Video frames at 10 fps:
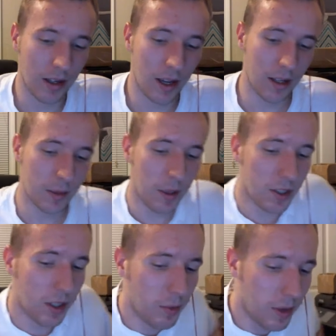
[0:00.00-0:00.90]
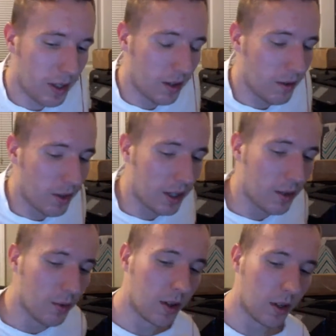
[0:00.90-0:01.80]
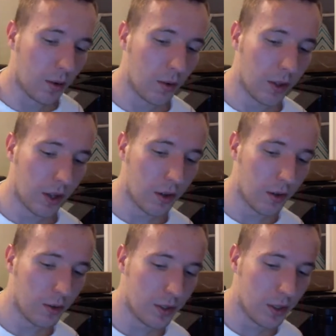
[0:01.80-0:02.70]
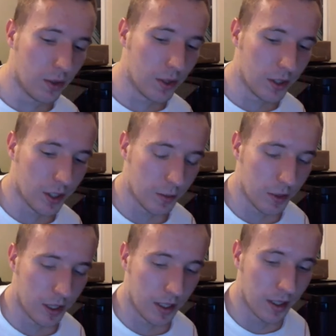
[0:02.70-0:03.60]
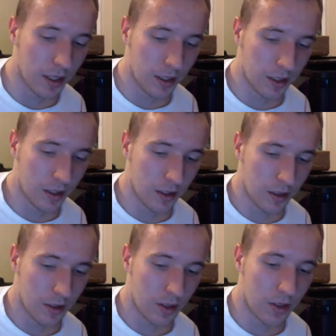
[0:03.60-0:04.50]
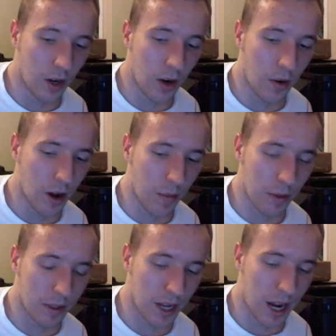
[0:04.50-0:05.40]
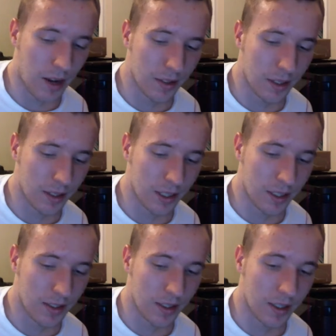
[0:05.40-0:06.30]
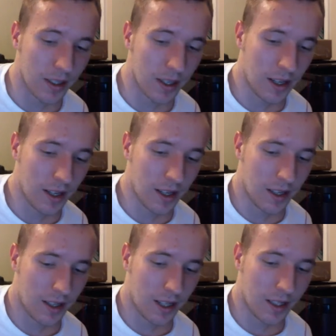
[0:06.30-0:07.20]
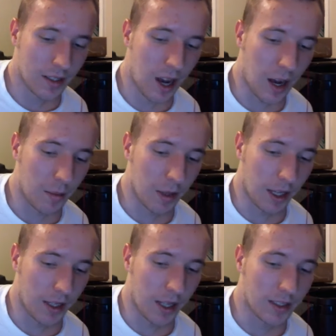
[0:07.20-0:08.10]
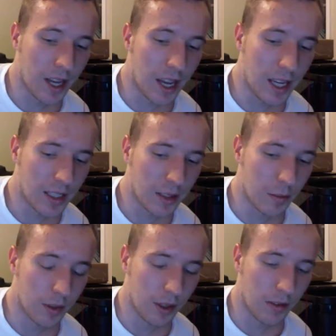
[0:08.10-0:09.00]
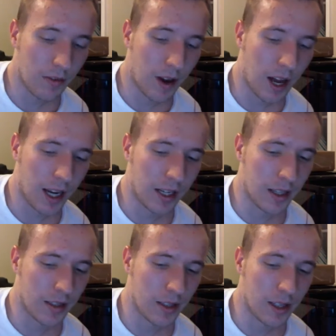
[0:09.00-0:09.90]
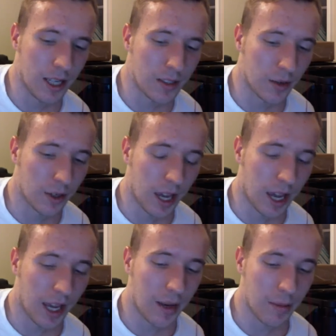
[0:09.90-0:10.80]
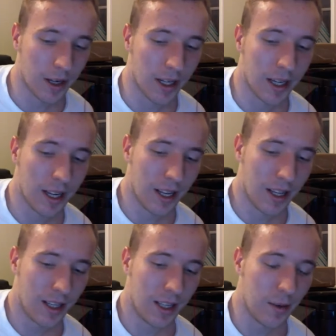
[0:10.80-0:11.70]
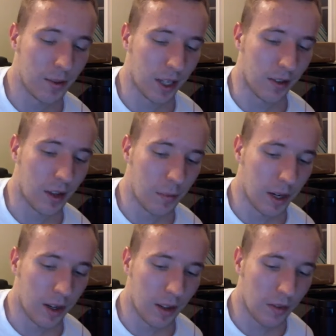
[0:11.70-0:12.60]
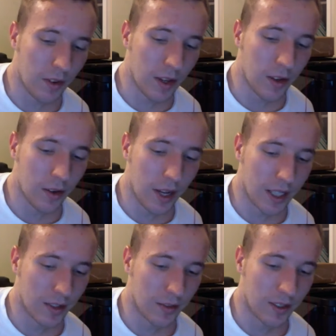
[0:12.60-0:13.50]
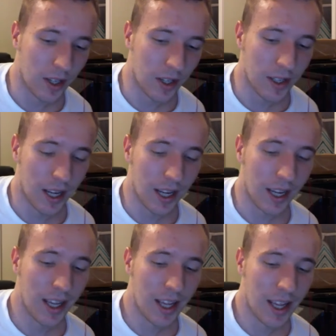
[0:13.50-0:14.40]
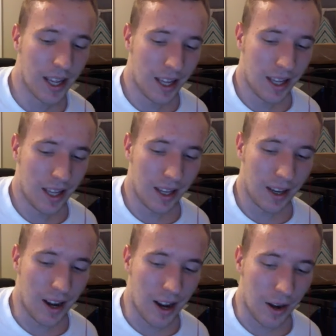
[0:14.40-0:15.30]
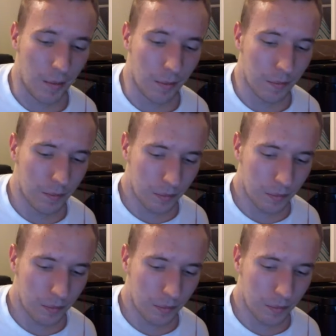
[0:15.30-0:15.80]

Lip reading: and especially when you look at Julio, whose usage has been so up and down this season. He's like they say he's completely fine, that the knee's okay, but he was like limping on the field as of Sunday. And